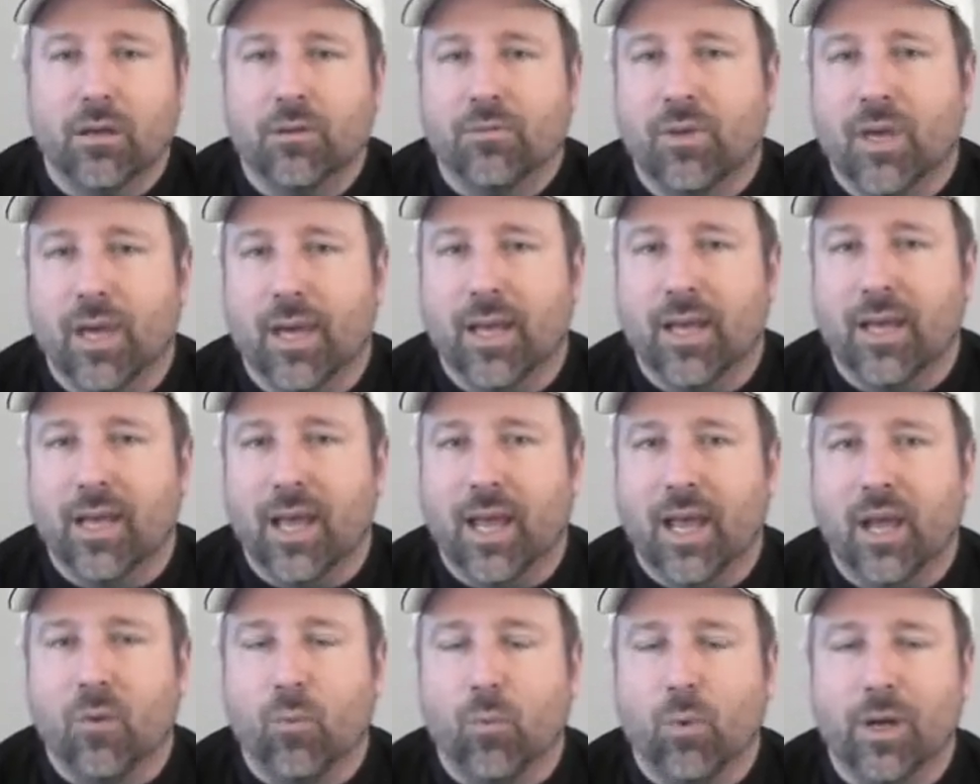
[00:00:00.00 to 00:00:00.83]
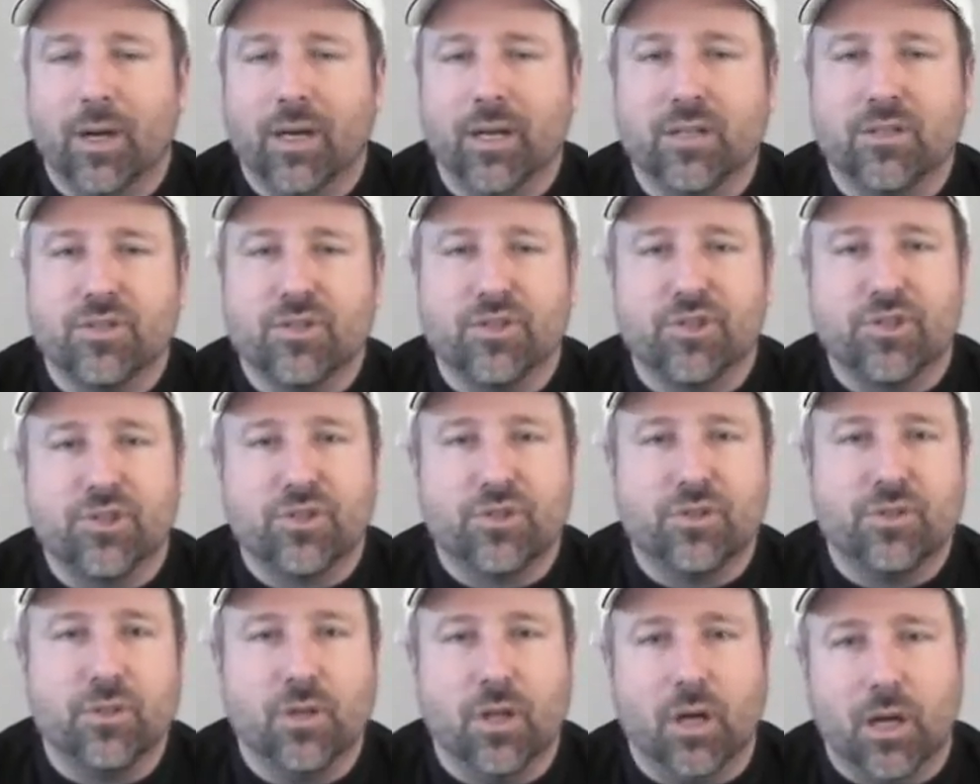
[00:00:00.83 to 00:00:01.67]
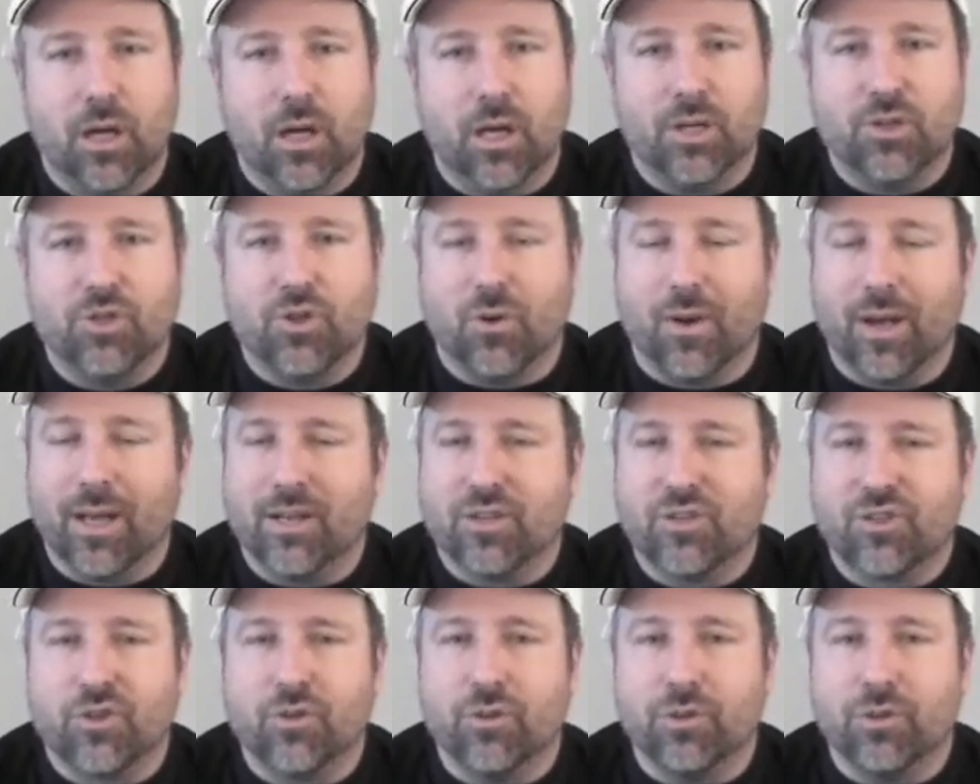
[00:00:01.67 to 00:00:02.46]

And what it is Johannes